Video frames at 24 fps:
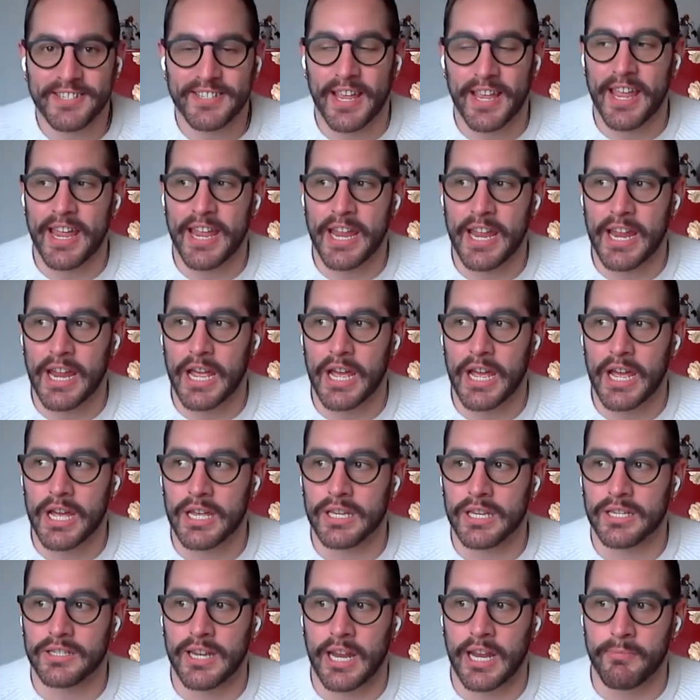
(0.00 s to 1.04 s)
to say
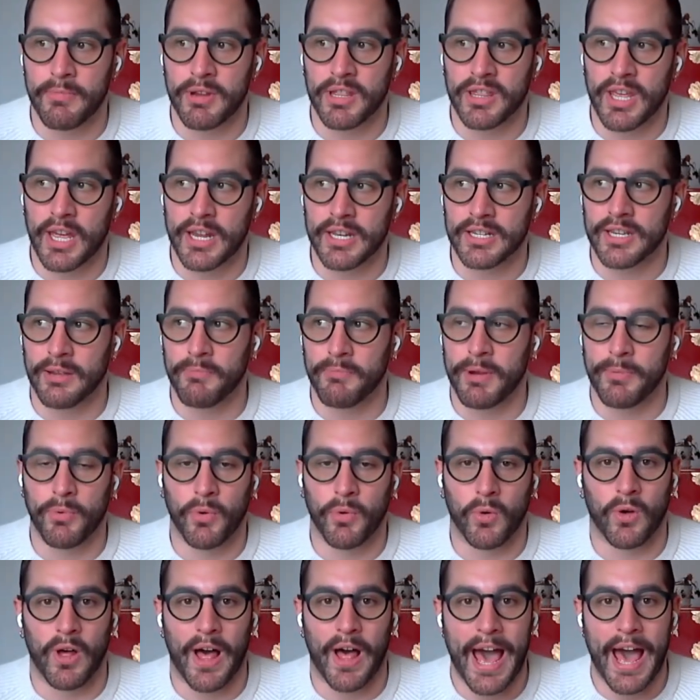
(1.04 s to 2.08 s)
a statement that some
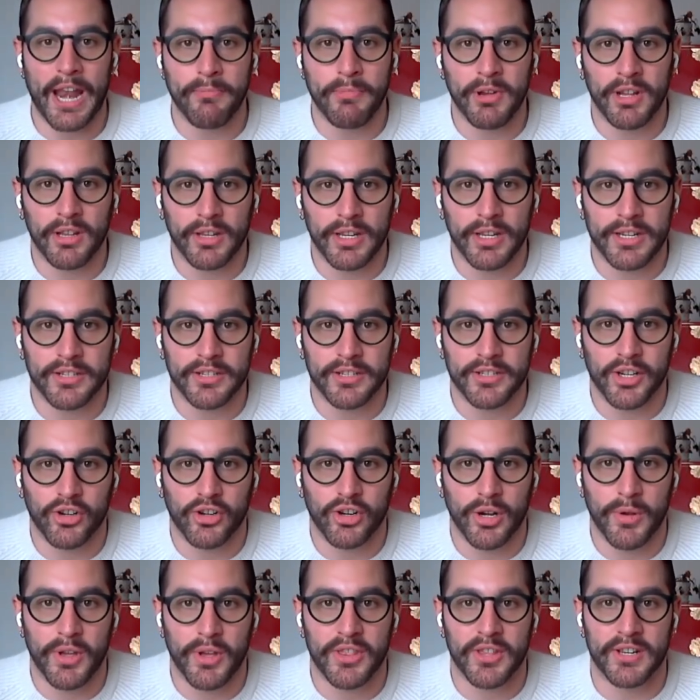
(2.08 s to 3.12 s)
people will adamantly
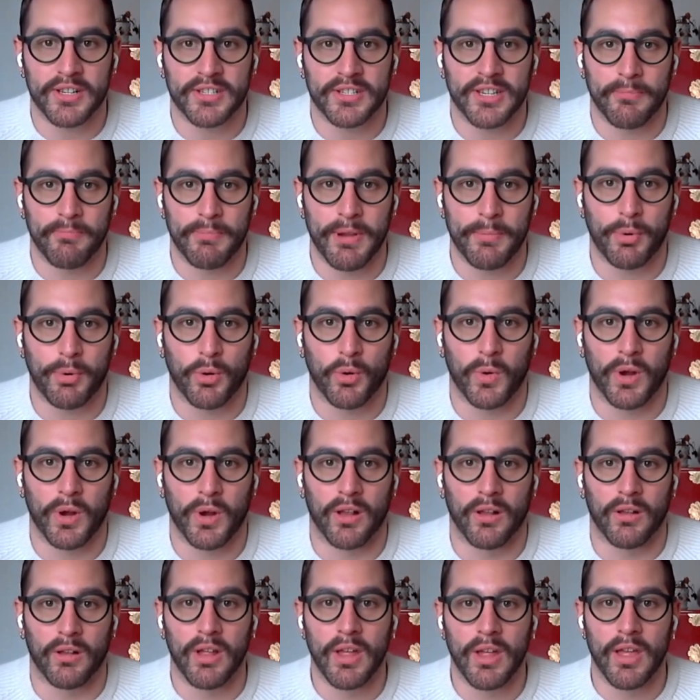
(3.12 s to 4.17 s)
disagree with, and some people
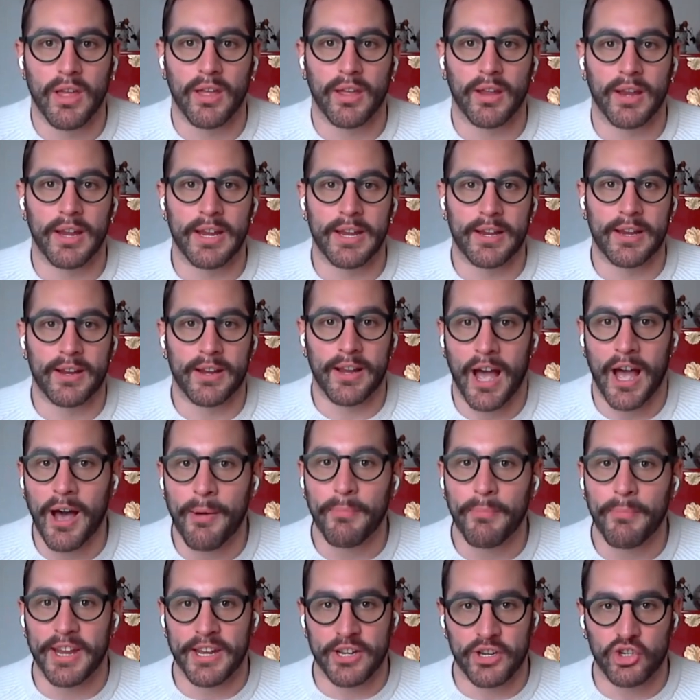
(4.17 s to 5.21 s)
will
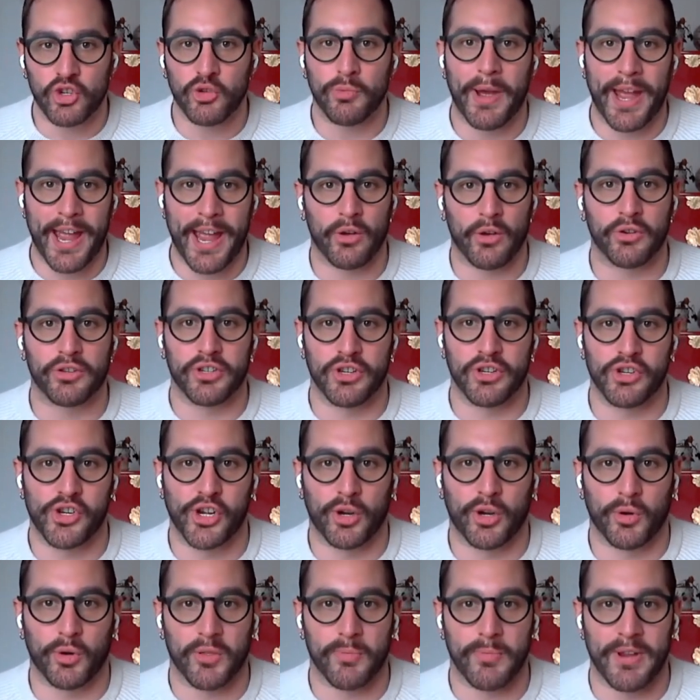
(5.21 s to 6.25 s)
come into my house and
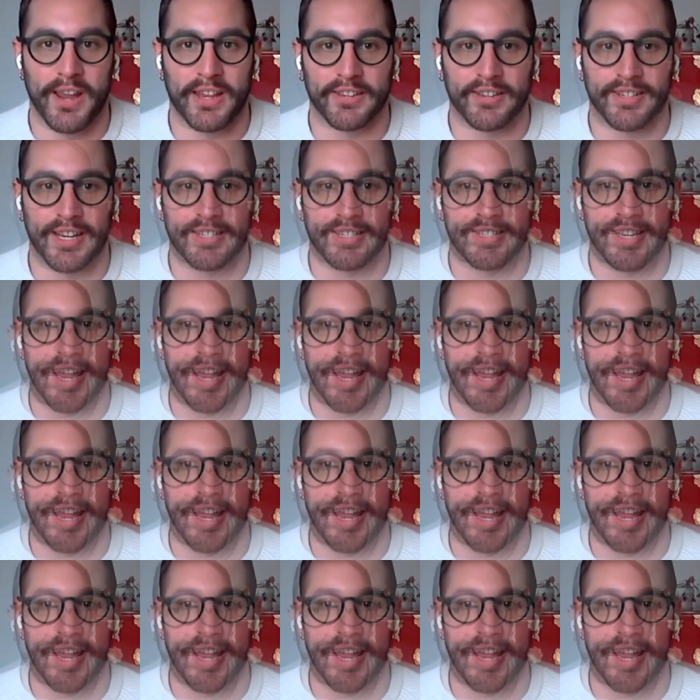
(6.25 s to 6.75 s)
cheer with me as I